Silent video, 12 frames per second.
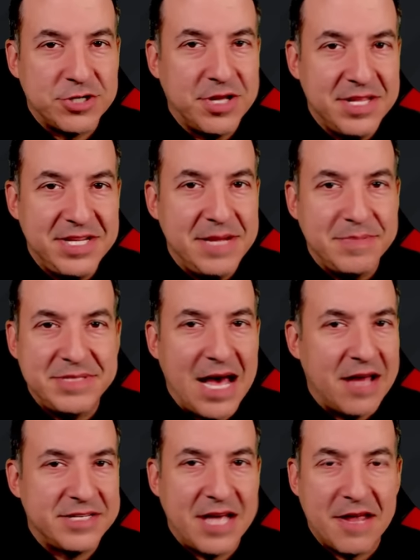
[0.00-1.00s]
the deep
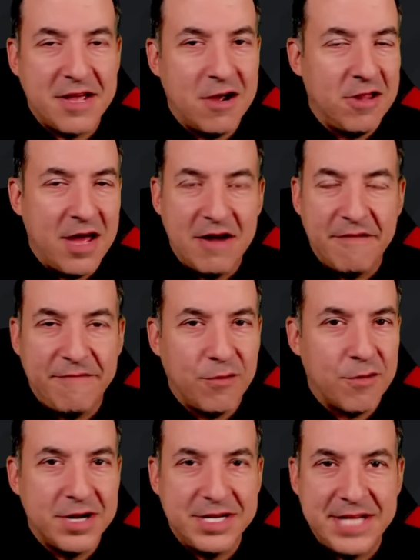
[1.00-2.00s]
south south carolina
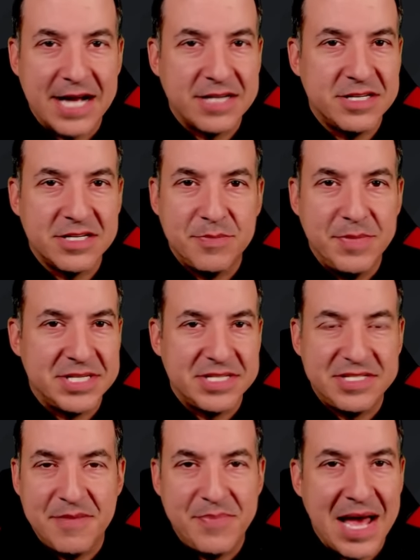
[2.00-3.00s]
florida texas
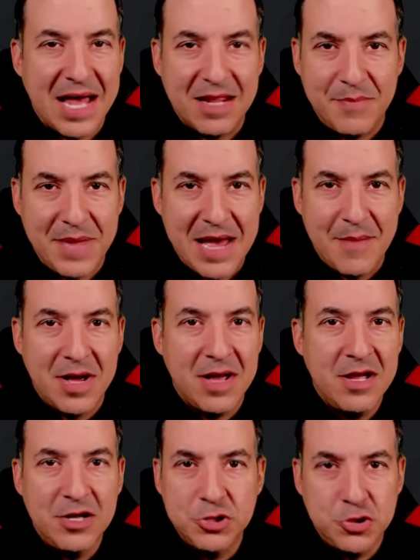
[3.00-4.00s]
mississippi alabama
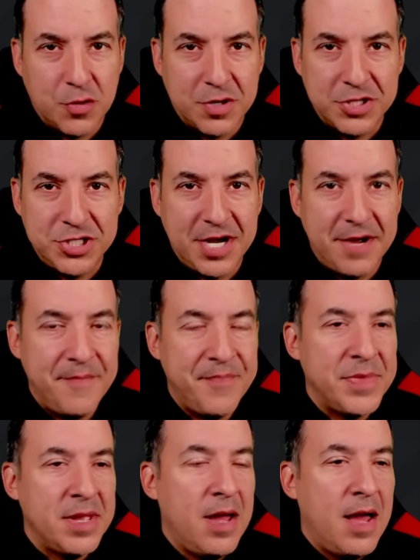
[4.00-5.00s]
georgia
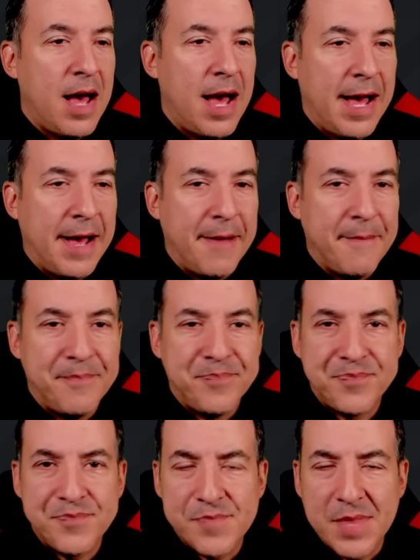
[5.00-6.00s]
um,
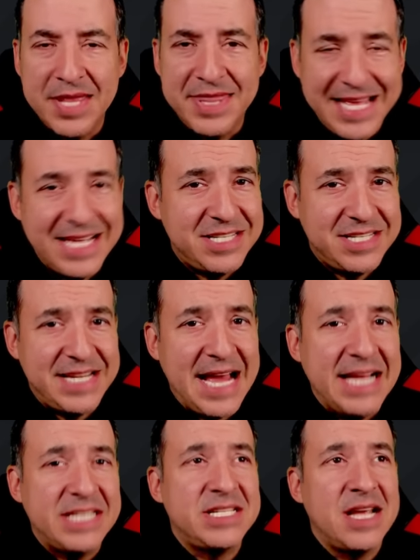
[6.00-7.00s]
these
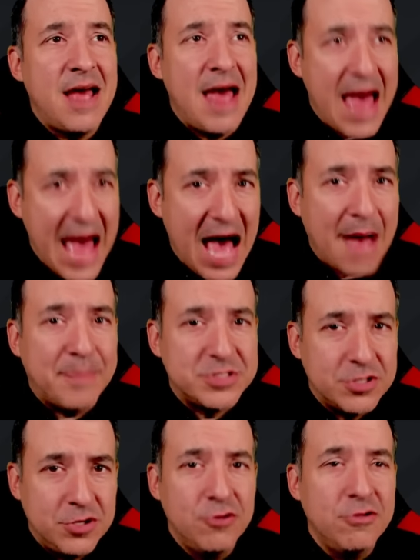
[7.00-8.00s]
states
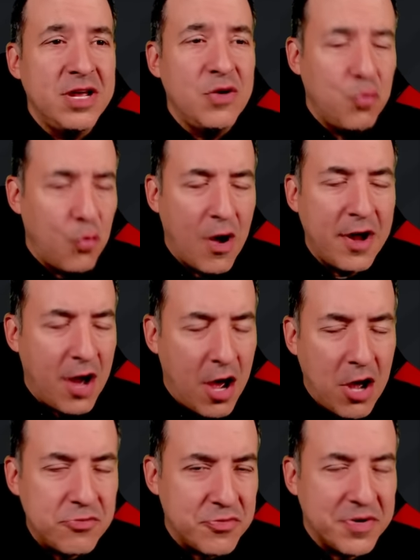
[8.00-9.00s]
absolutely
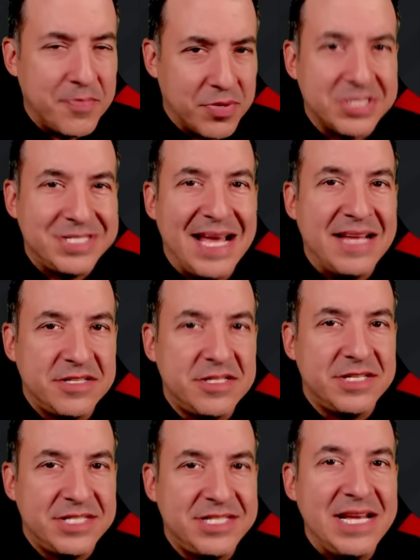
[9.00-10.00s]
100%
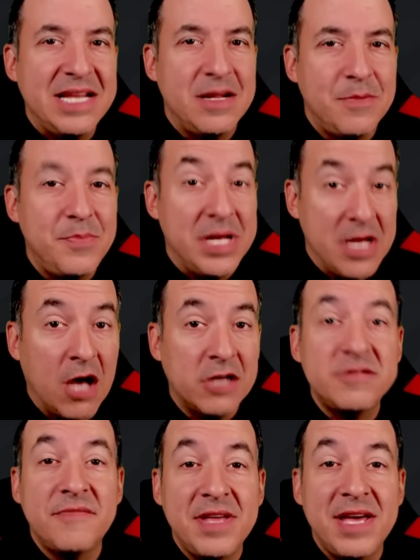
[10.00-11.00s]
seceded because
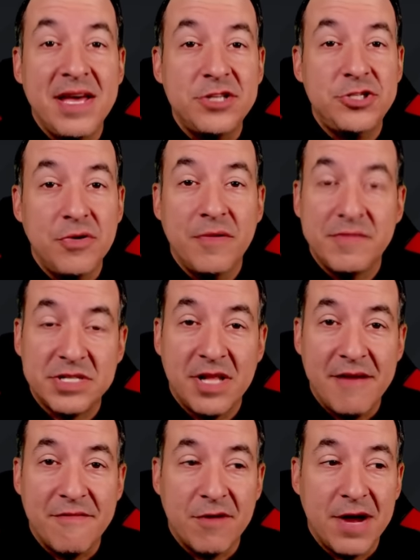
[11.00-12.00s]
of the issue of
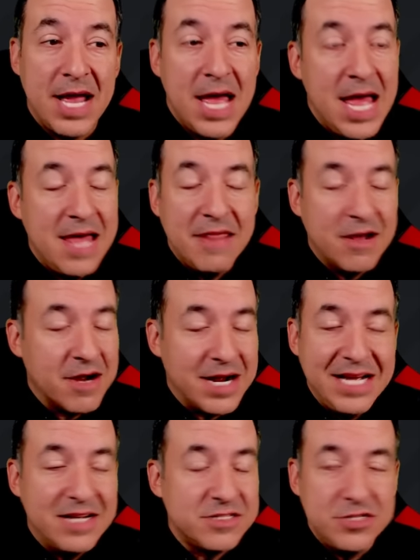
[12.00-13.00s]
slavery. There
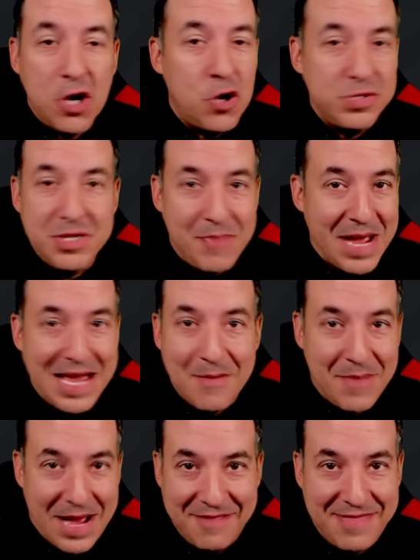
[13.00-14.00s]
is no debate
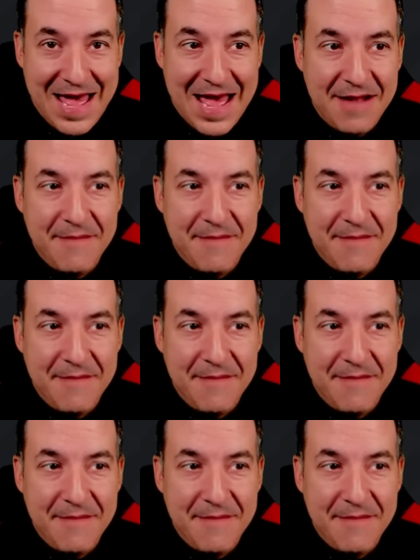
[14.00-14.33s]
about that.